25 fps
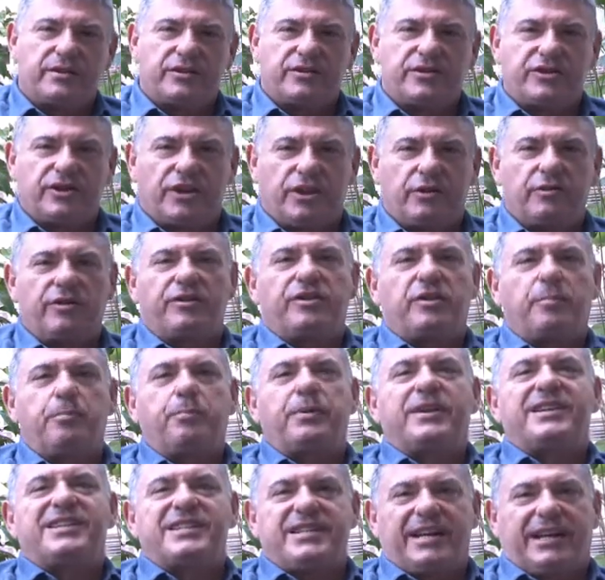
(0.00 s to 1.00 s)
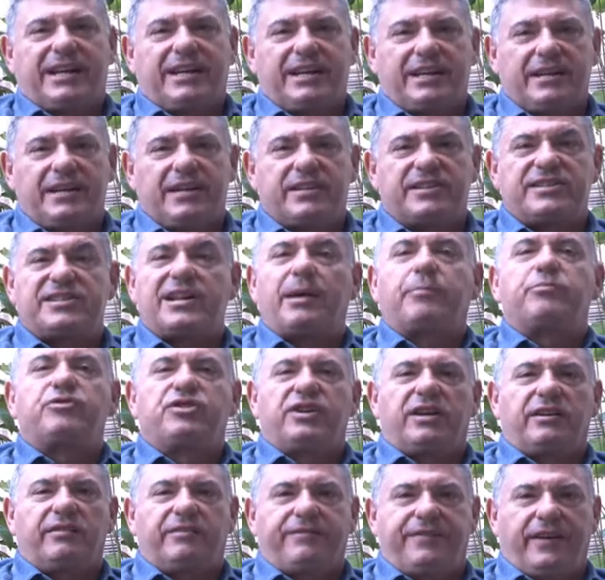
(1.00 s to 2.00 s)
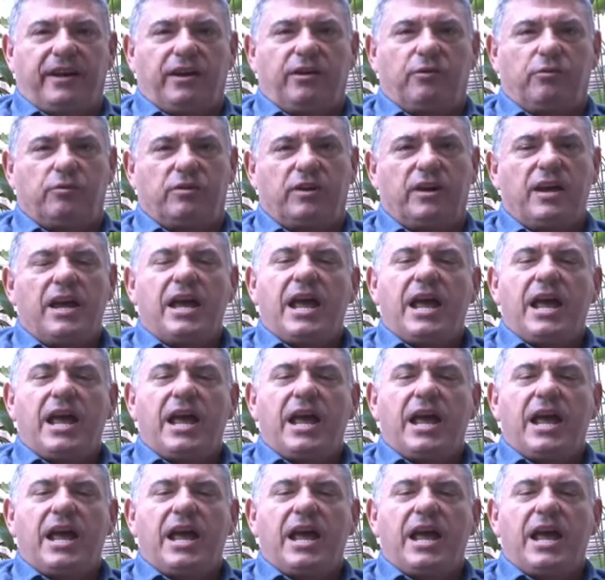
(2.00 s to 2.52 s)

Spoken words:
to the particular subject field.